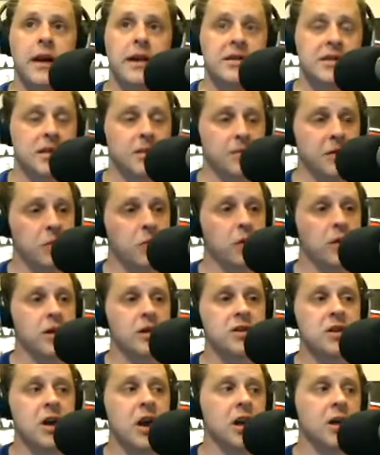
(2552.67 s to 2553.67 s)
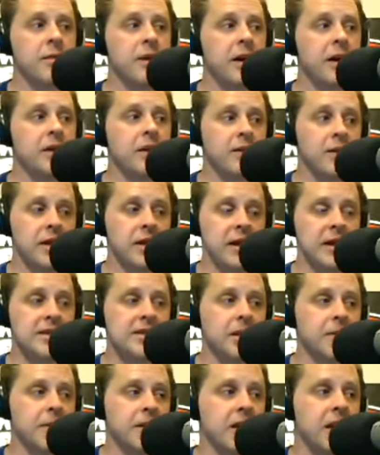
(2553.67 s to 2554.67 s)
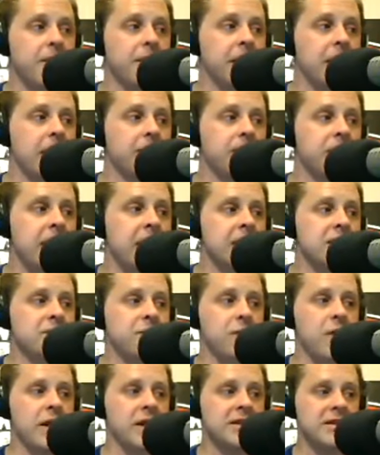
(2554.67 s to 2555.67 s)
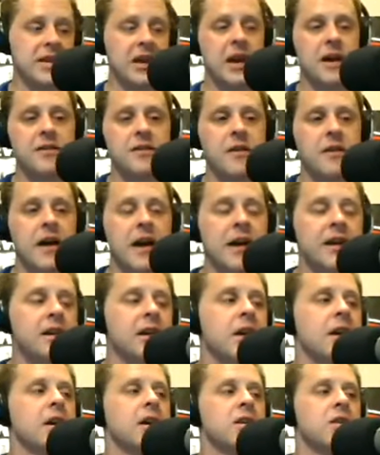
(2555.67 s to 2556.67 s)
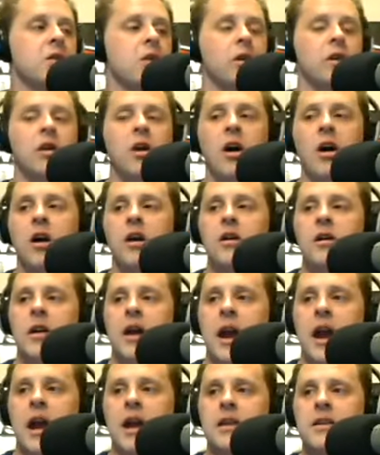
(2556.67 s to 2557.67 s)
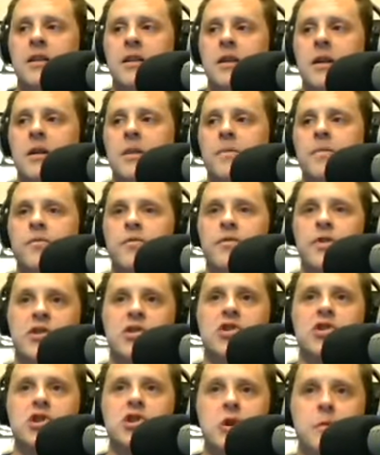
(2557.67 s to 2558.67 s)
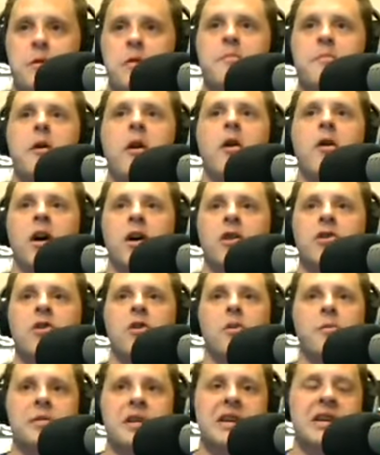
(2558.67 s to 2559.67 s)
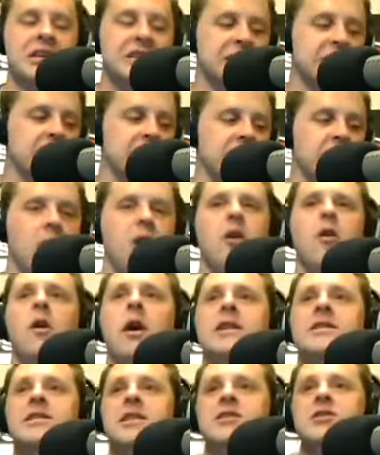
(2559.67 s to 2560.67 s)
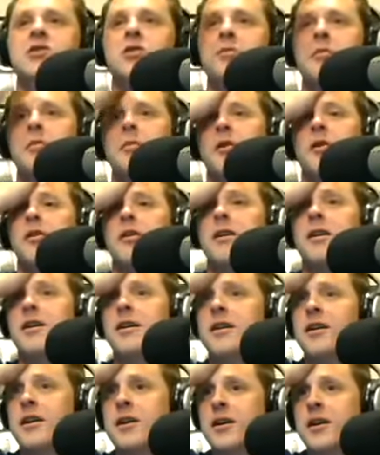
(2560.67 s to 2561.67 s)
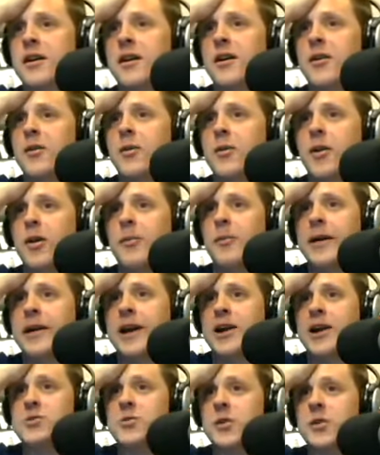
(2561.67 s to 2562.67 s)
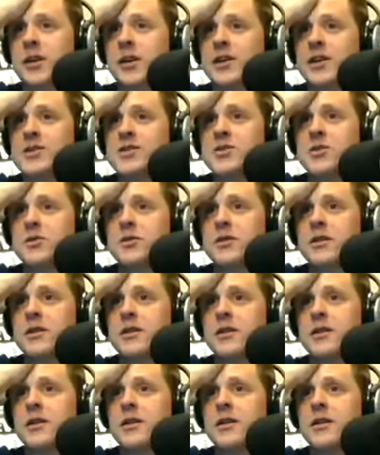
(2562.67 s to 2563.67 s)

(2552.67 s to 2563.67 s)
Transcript: That's something we're going to talk about on the next segment coming up next. Frank, stay on the line. Your call and the Super Bowl on your PC. Oh, I said Super Bowl. Oh my gosh, we're going to get sued.